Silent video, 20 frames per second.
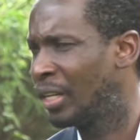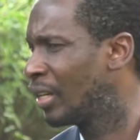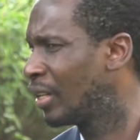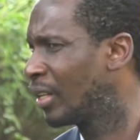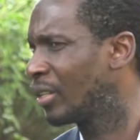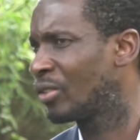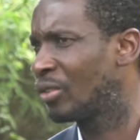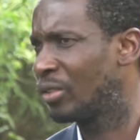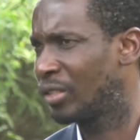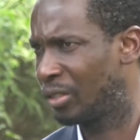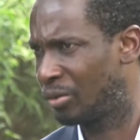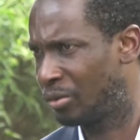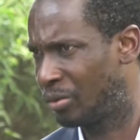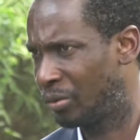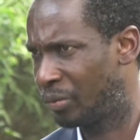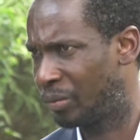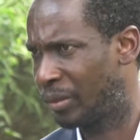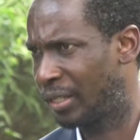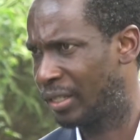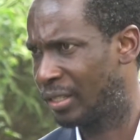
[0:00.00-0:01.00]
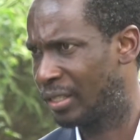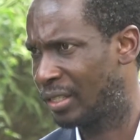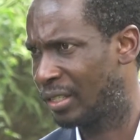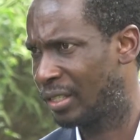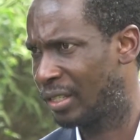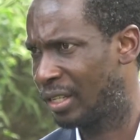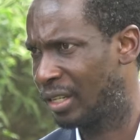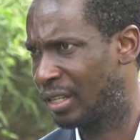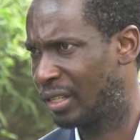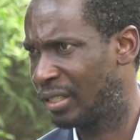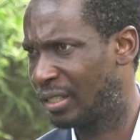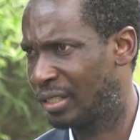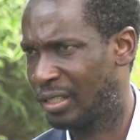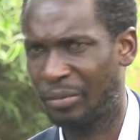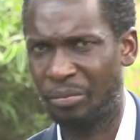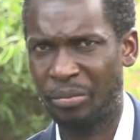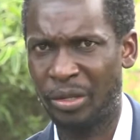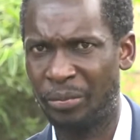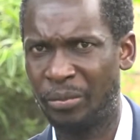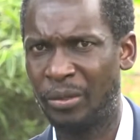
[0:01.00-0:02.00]
That's not a good place. Yeah,
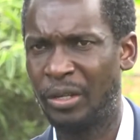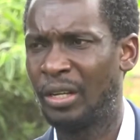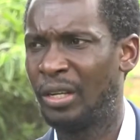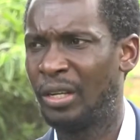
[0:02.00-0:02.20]
some people,